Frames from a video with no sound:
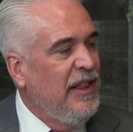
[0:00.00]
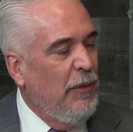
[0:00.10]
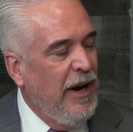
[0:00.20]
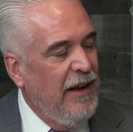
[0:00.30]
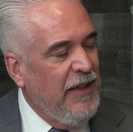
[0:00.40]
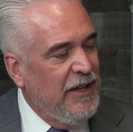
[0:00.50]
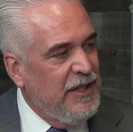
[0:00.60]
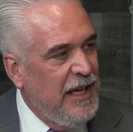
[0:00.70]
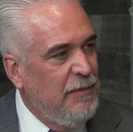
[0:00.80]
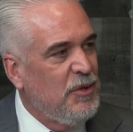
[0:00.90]
They want to have that
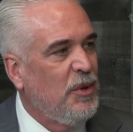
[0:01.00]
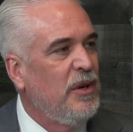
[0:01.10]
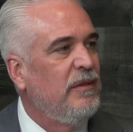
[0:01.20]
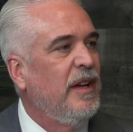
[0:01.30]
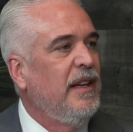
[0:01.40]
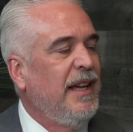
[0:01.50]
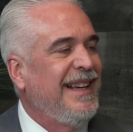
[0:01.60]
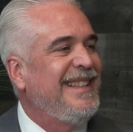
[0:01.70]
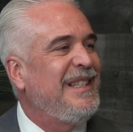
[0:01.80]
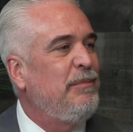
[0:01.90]
same sort of
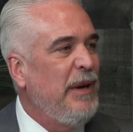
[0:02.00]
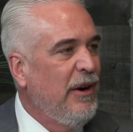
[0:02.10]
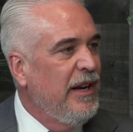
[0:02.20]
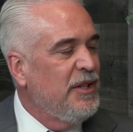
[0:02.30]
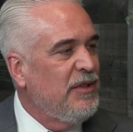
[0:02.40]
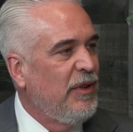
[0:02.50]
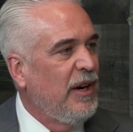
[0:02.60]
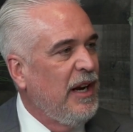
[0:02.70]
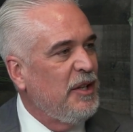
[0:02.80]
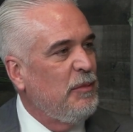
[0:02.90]
experience for
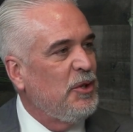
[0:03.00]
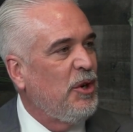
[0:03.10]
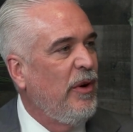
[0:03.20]
their customers,